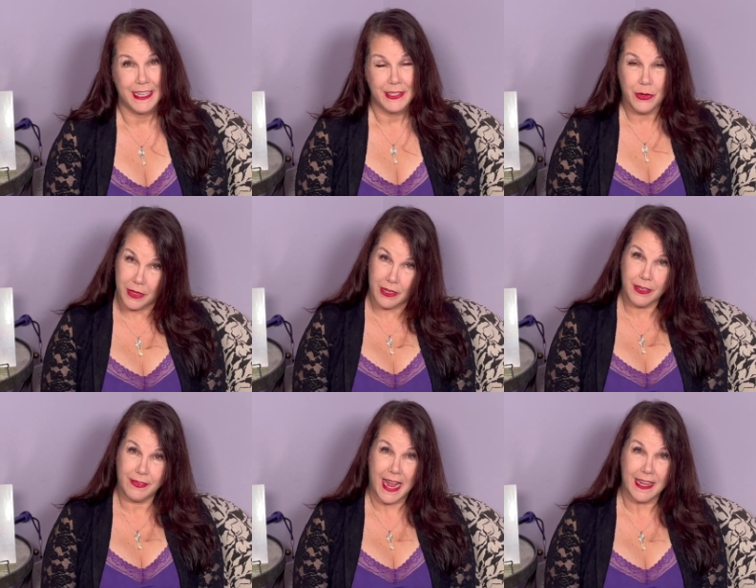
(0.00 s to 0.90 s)
So there
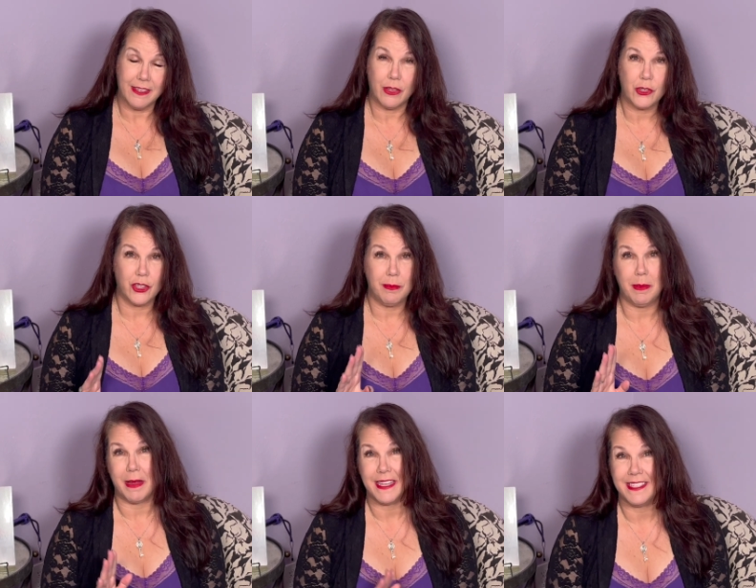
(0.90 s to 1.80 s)
you've got it. Those should be
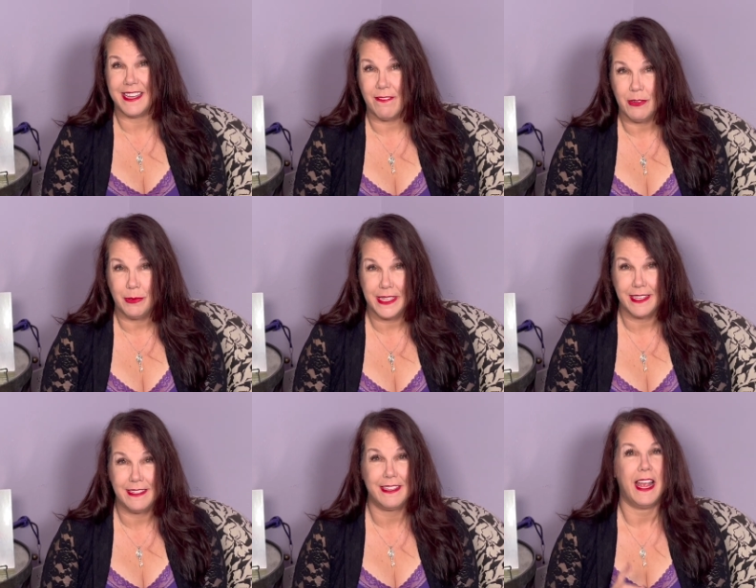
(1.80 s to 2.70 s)
my seven
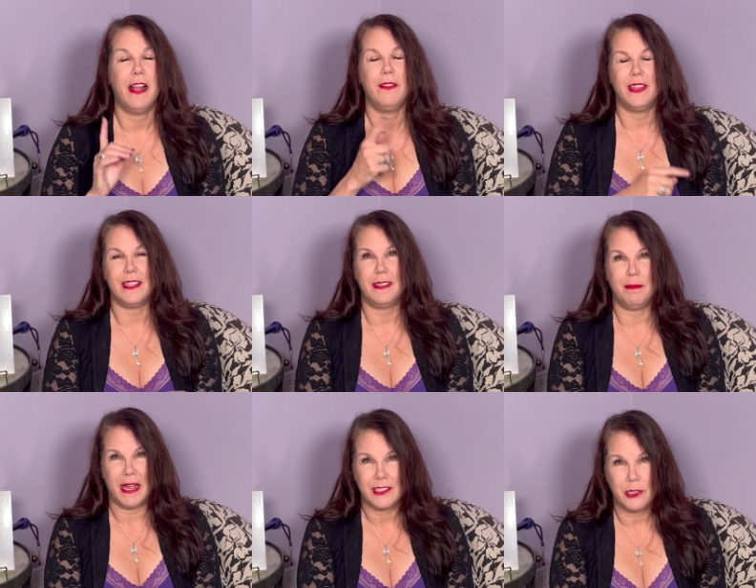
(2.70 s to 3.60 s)
reasons that
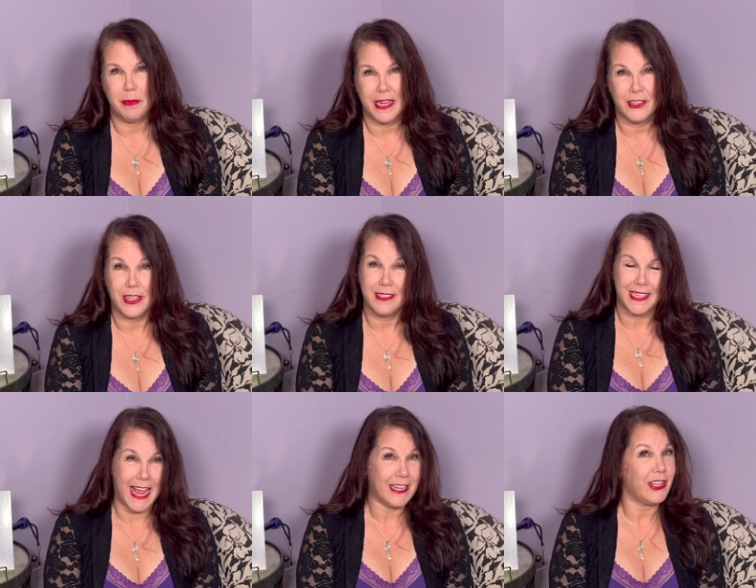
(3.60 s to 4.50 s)
masturbation
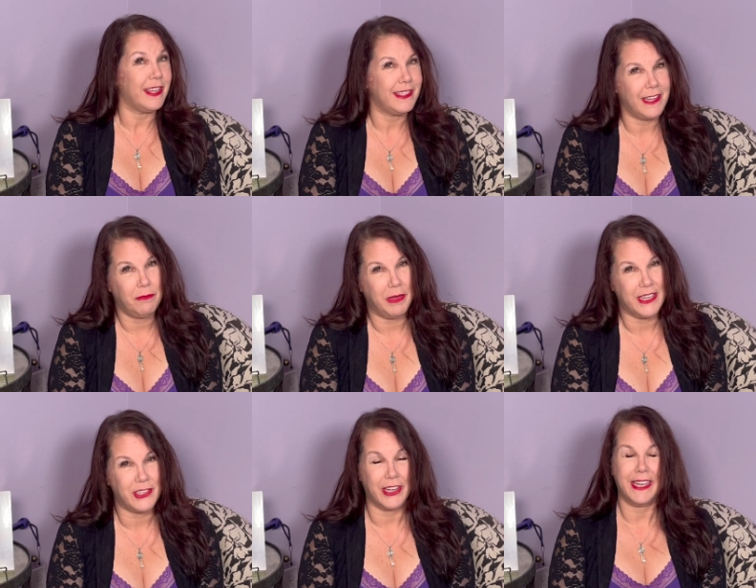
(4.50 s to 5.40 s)
slash
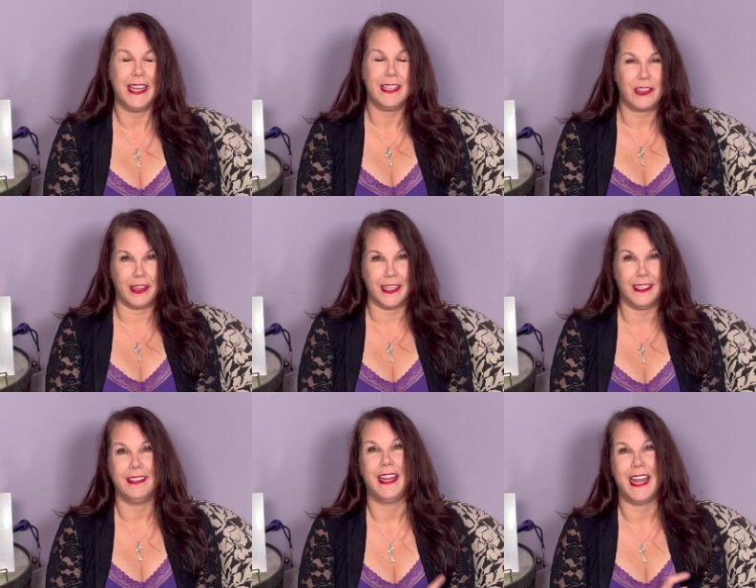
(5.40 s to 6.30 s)
self-pleasure is good
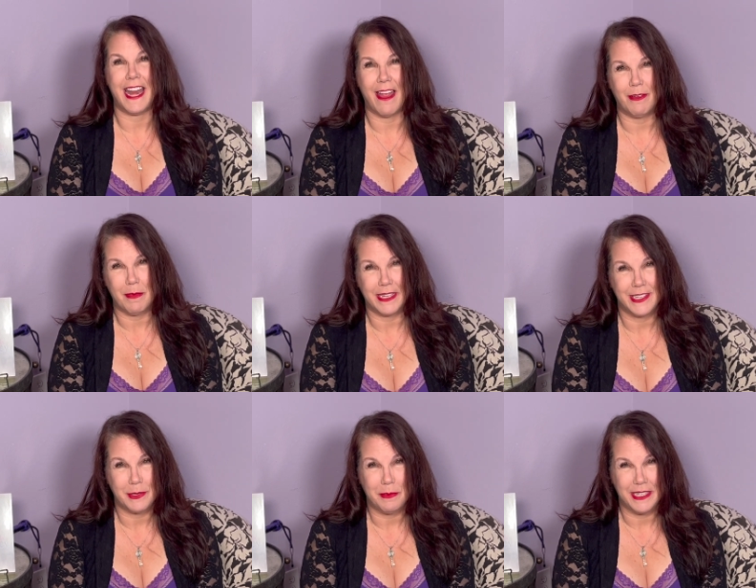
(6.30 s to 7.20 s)
and everybody
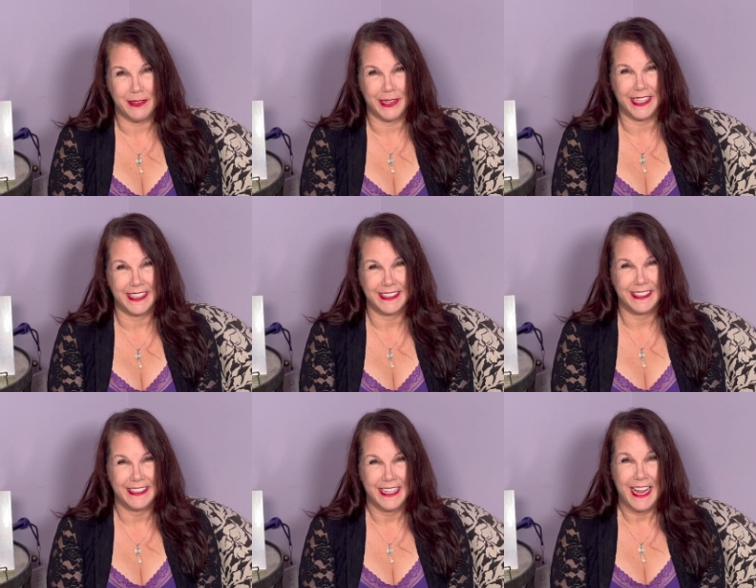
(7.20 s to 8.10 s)
should be doing it.
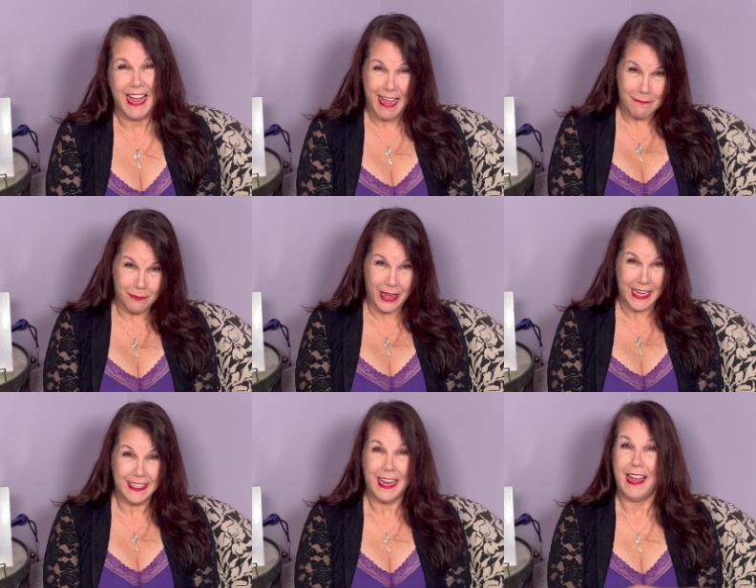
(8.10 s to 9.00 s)
Have fun.